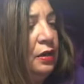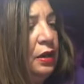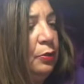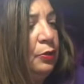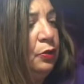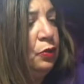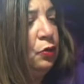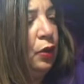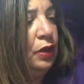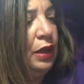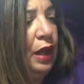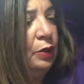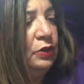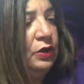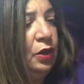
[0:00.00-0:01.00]
Number two,
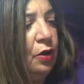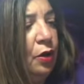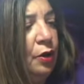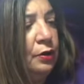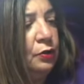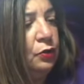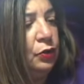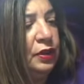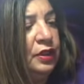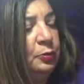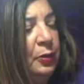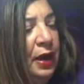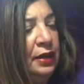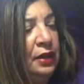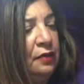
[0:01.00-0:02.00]
allows the heart to
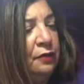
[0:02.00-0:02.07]
expand